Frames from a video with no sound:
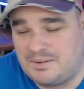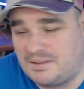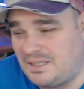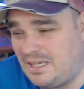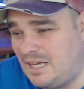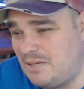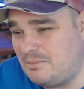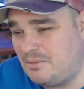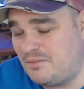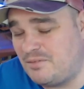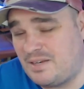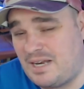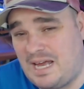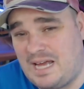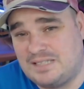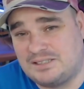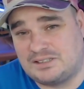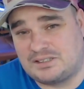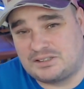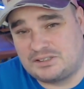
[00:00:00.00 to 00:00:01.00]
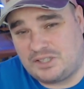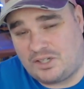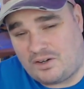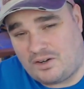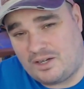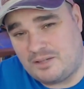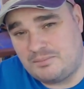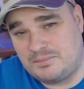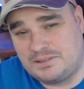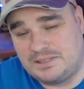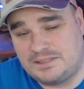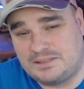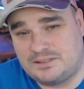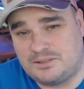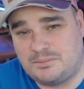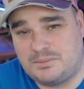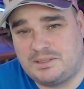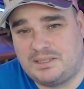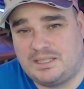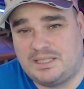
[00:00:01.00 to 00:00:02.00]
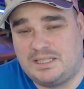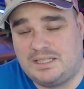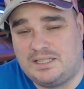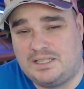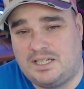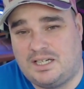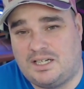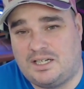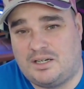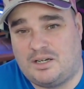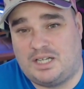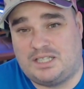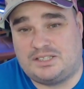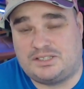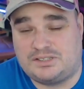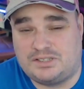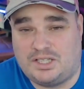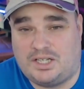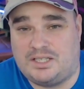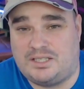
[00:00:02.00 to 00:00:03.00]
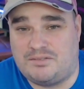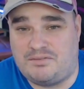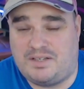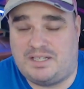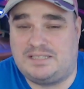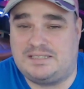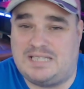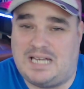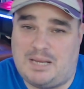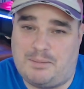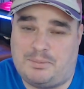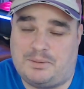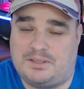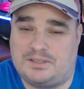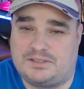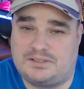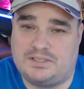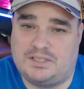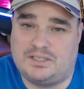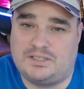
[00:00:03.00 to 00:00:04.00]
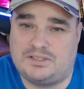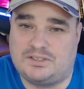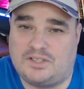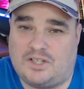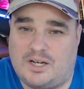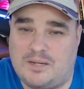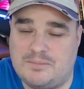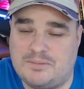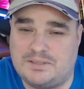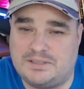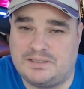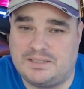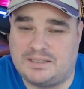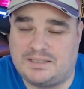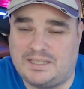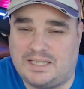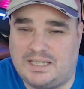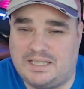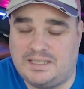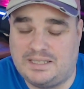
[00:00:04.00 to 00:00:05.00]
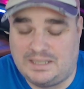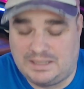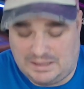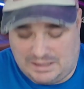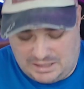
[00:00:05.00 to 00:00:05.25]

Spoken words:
The game even has a time system in it, and certain events happen at certain times in the day.